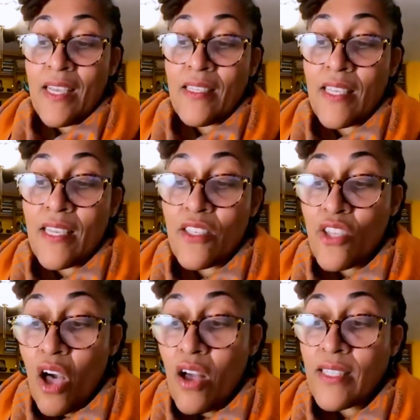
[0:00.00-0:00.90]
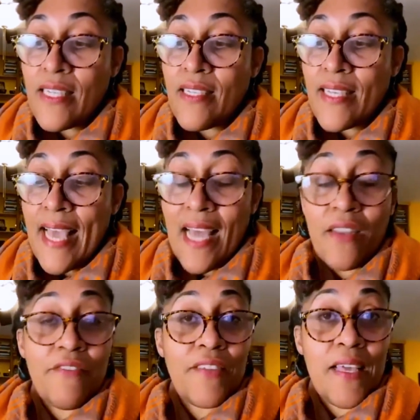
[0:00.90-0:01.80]
Sing songs into candle
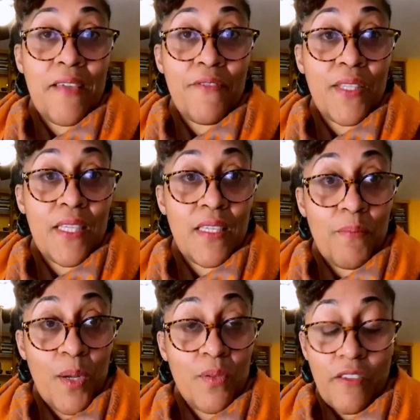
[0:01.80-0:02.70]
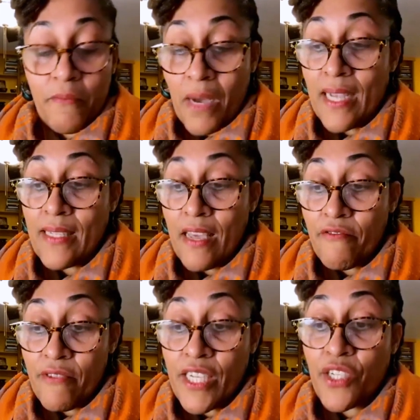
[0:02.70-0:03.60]
flame for these bones of mine that
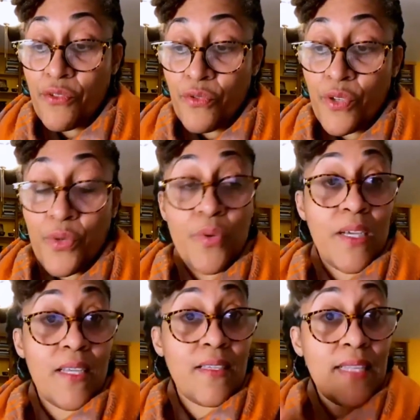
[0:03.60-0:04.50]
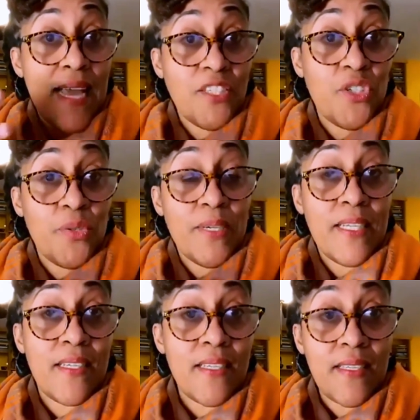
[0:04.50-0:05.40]
reach through you, stand you
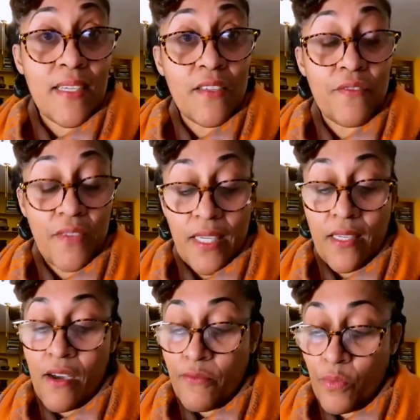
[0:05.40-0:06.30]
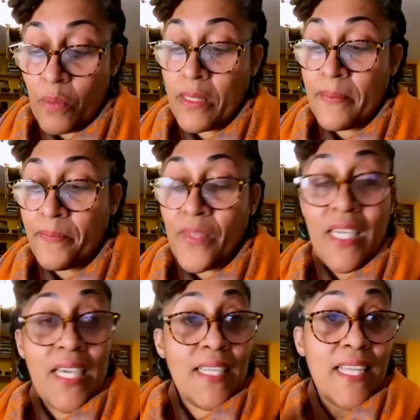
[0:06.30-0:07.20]
into 6 feet of woman.
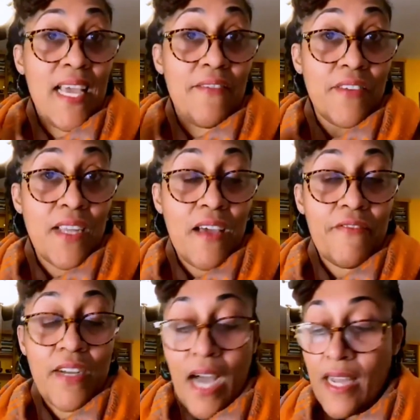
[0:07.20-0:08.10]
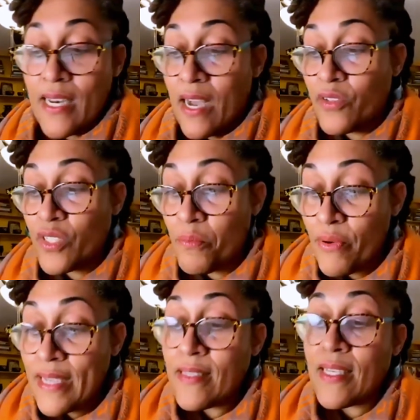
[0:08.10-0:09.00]
They have not forgotten how to
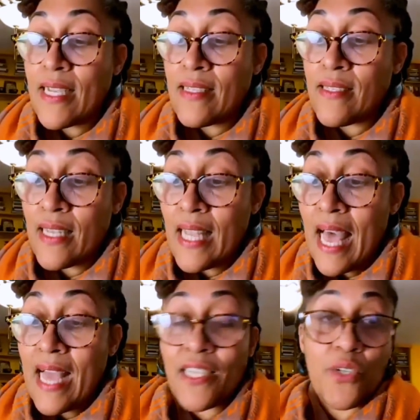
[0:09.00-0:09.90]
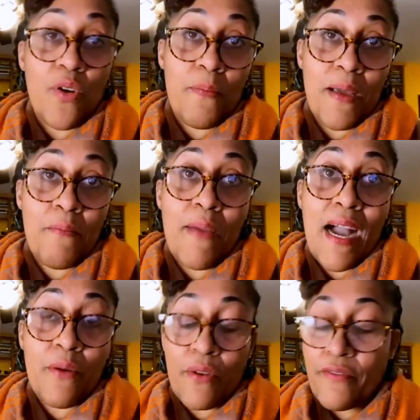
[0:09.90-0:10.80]
brace against the lash or bend
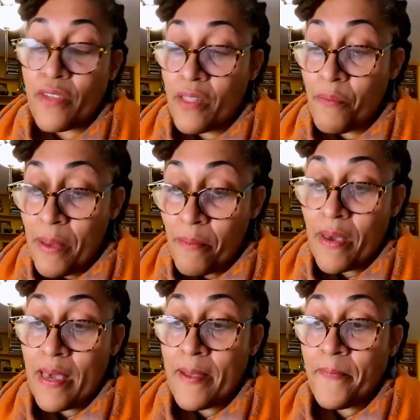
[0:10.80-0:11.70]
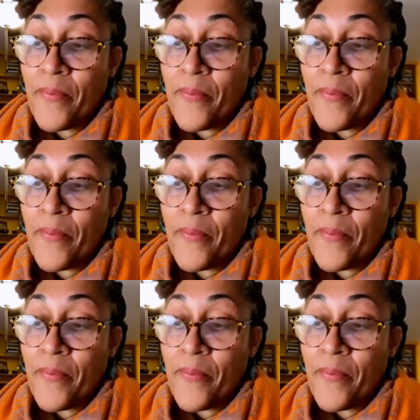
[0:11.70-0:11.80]
backward for the bembe.